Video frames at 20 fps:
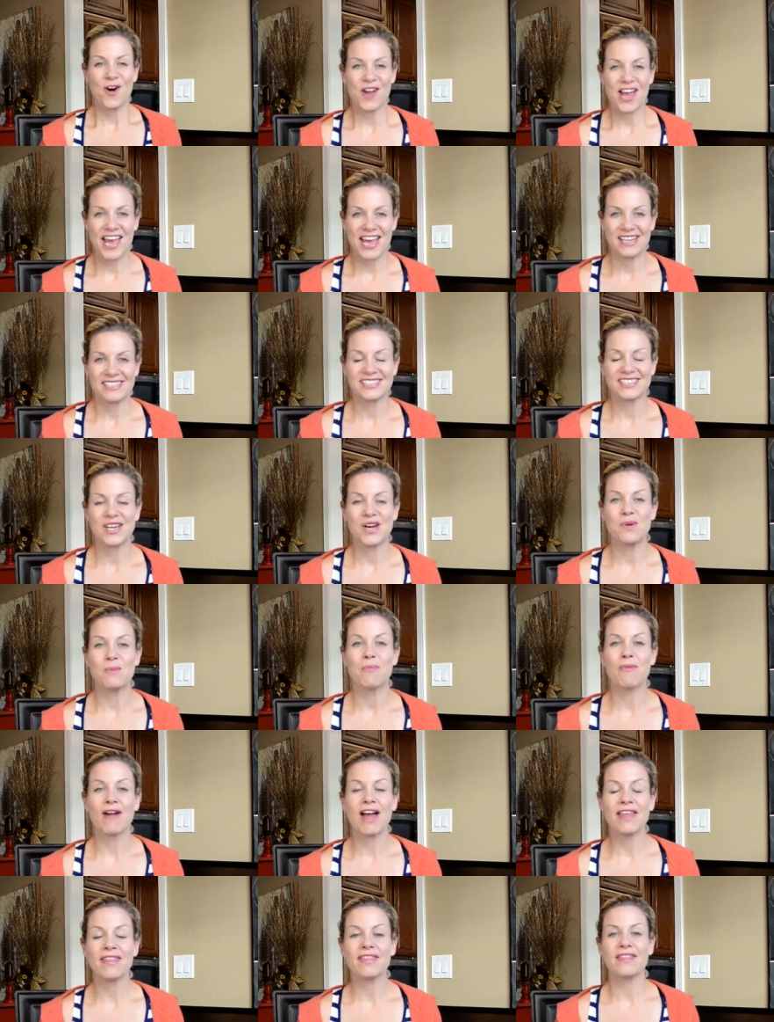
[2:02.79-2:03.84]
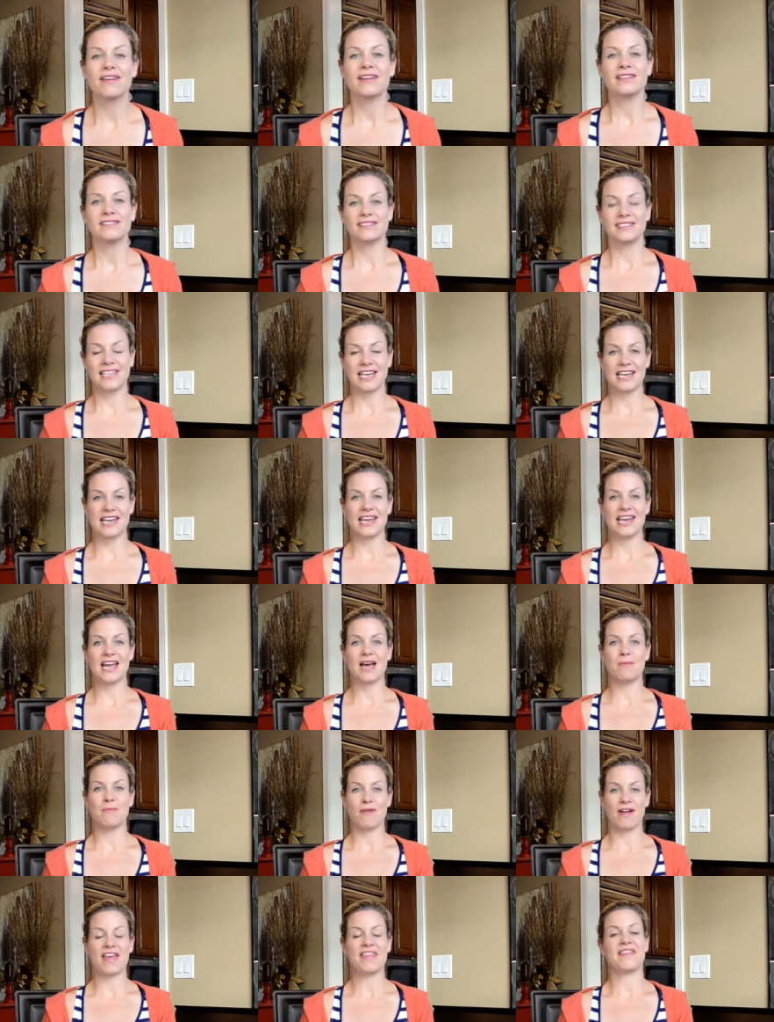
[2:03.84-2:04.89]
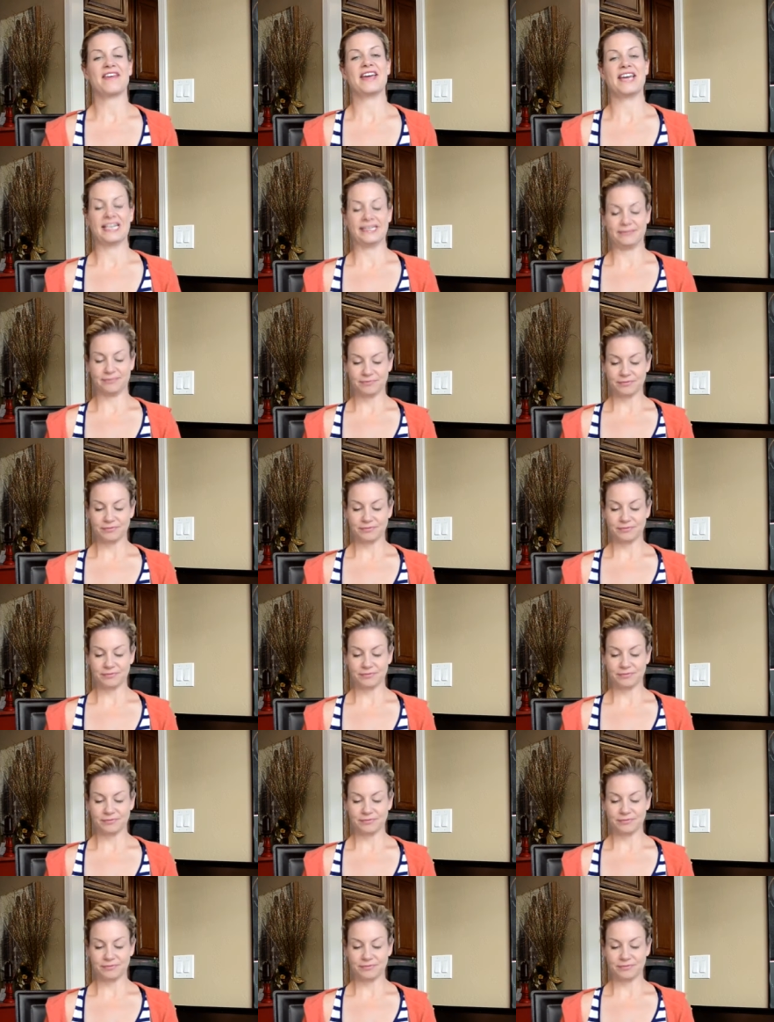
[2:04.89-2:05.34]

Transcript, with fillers: Okay, so breath. Taking a breath in.